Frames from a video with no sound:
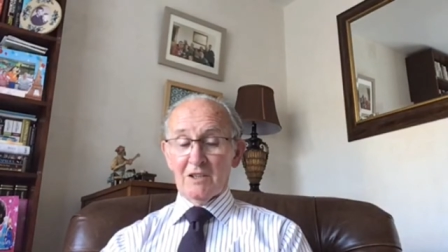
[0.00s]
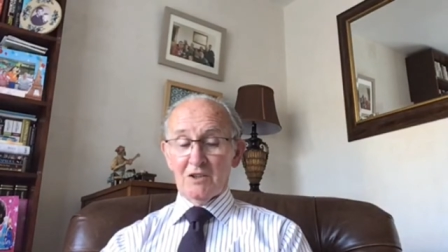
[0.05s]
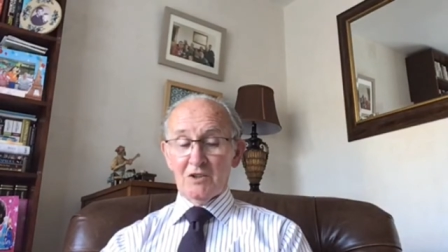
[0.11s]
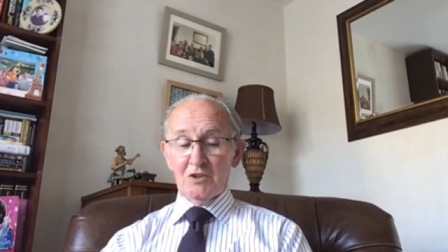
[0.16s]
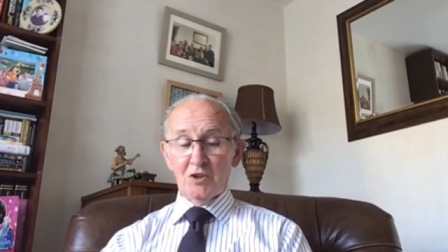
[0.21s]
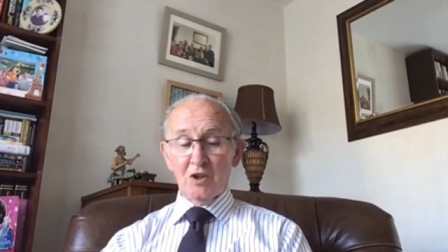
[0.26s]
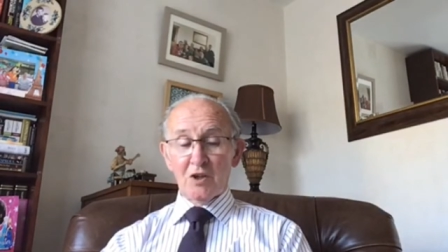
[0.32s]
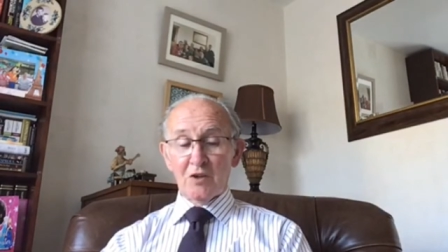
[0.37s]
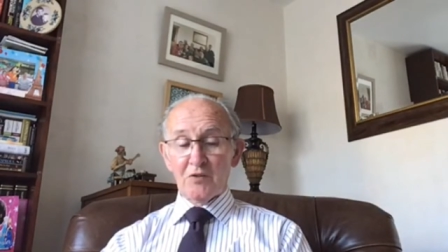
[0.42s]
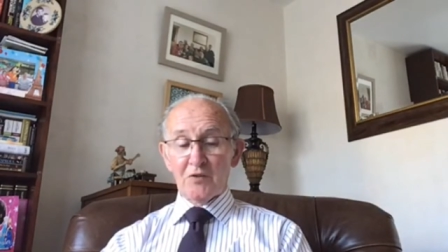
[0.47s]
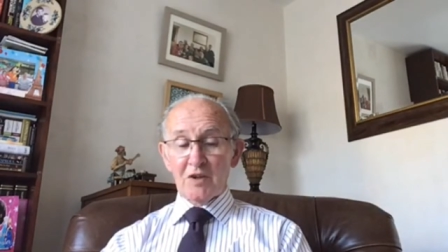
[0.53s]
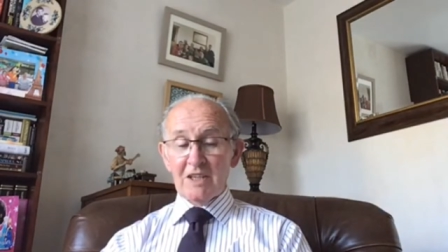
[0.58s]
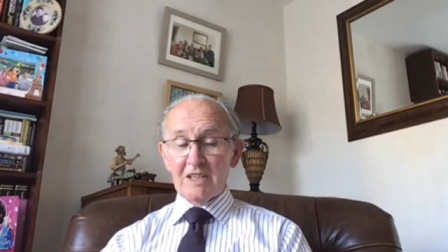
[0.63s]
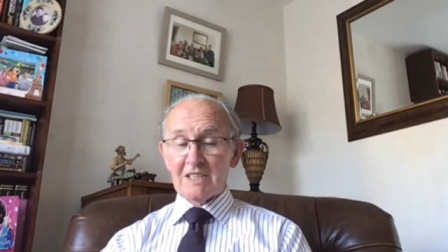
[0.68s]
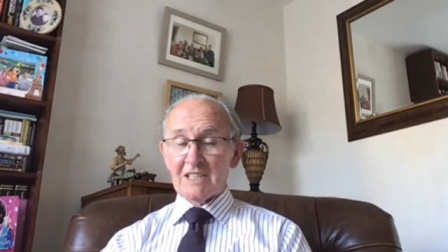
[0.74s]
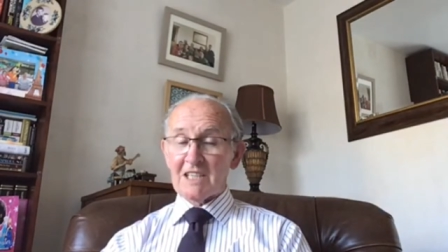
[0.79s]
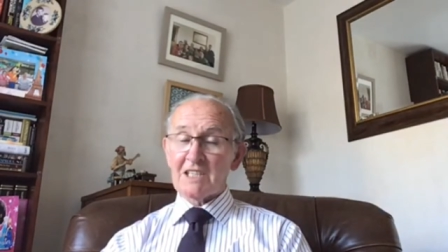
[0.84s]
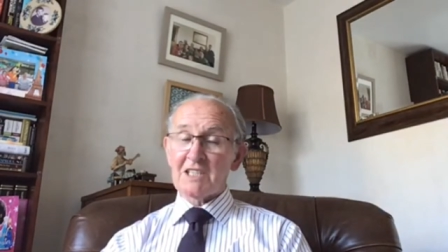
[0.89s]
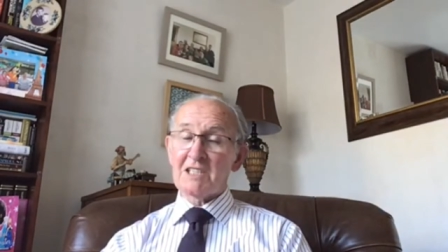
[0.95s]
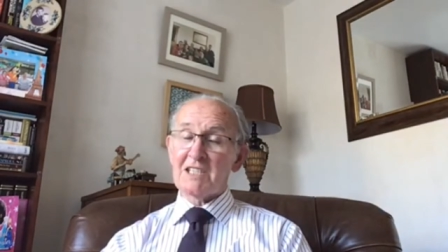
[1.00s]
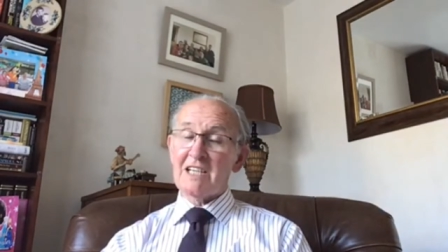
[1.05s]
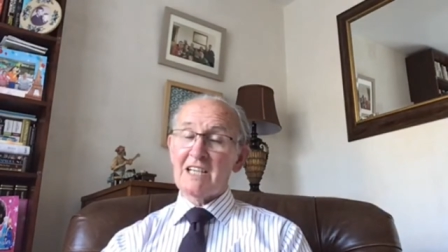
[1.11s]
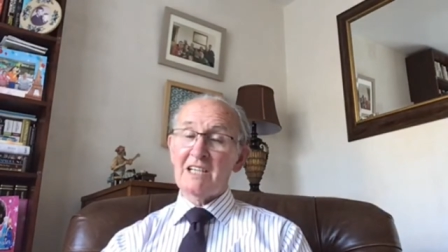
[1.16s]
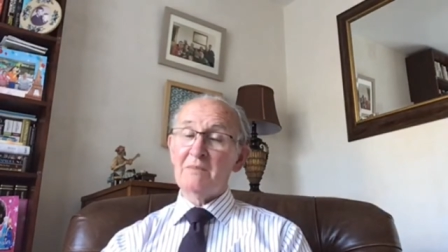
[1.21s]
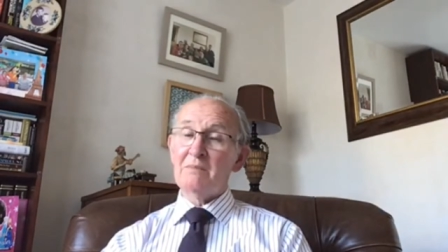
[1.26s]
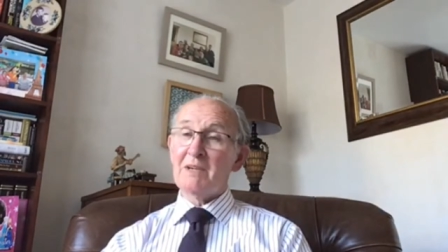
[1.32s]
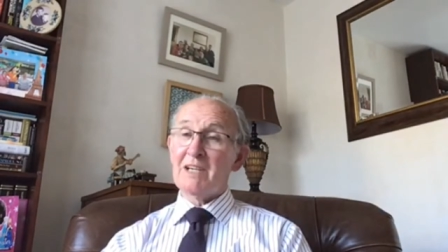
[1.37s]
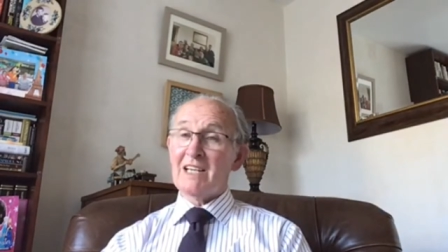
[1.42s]
John
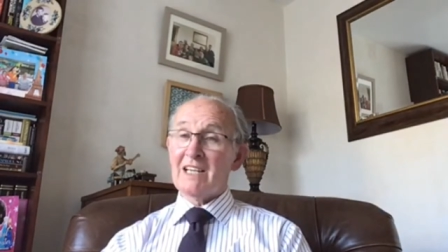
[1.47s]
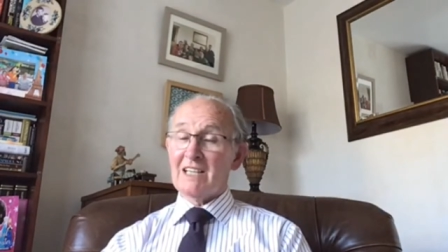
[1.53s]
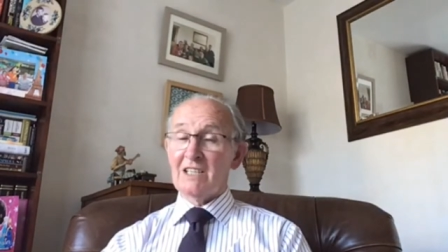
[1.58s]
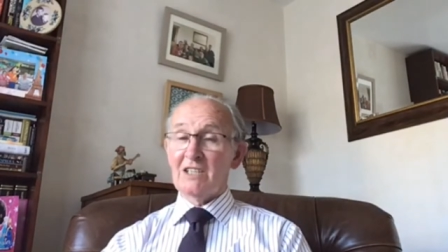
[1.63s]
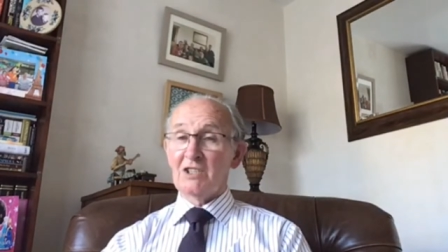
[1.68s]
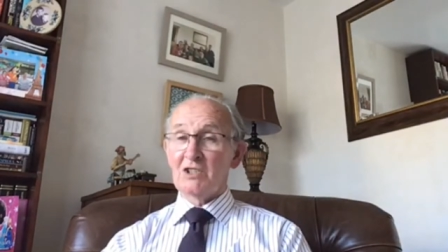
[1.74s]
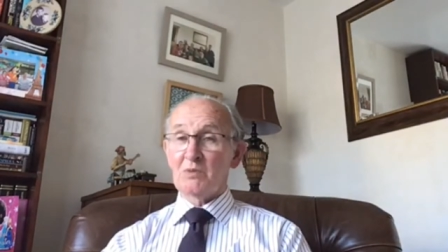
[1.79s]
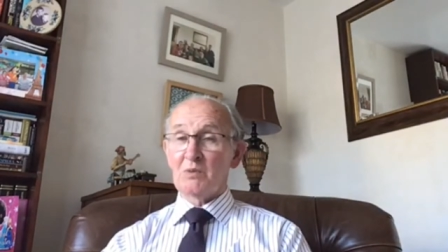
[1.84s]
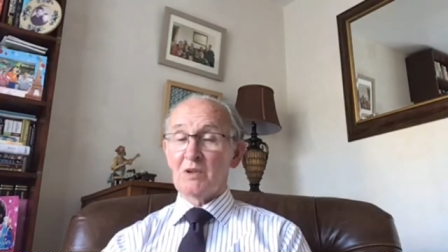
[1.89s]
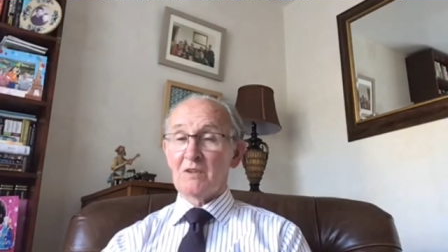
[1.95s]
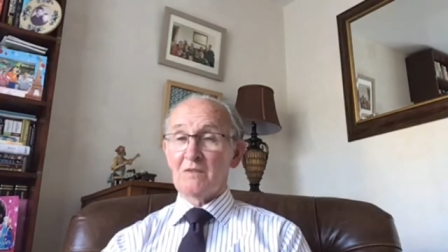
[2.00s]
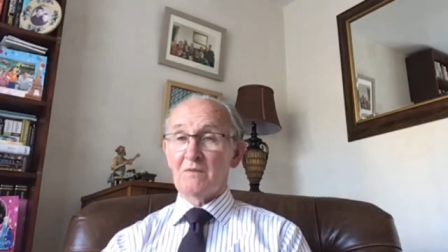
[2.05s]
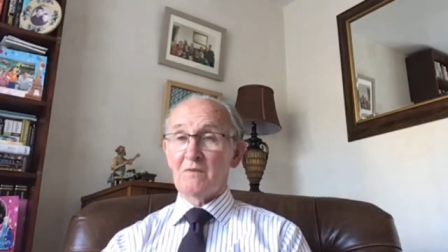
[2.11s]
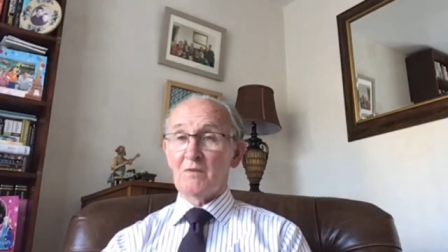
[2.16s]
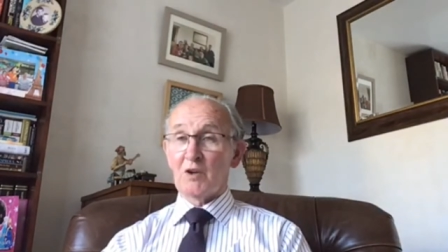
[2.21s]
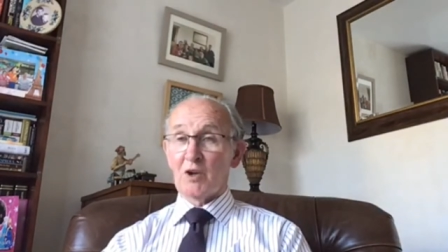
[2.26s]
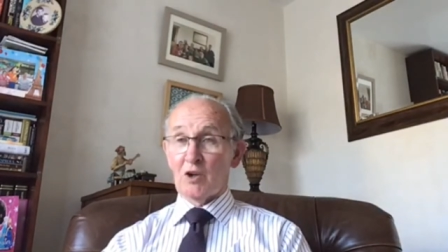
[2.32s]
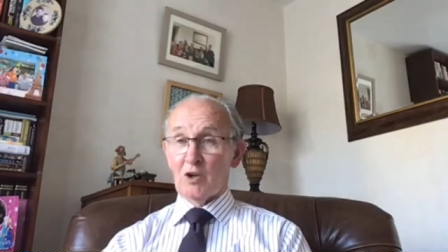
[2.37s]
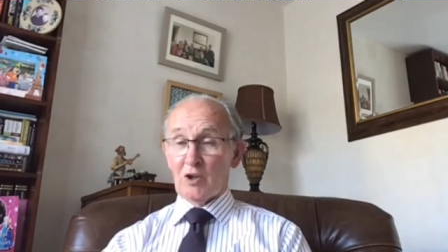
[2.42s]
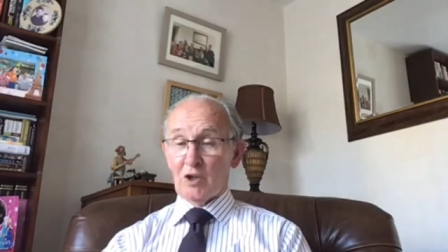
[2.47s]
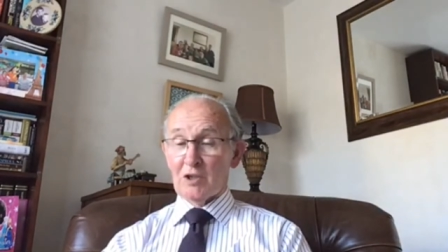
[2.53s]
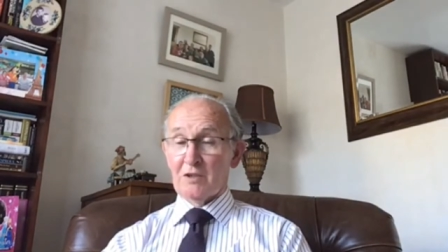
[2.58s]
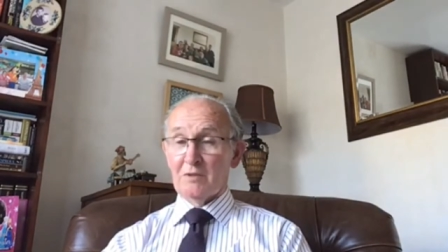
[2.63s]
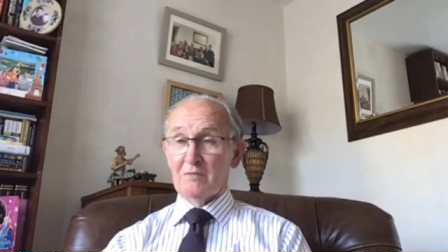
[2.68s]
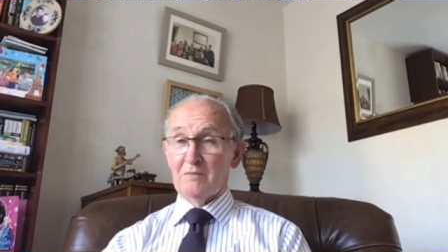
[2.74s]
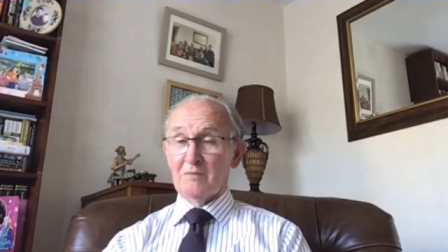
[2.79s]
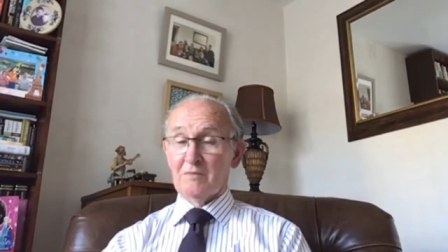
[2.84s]
3.16 begins with, for God.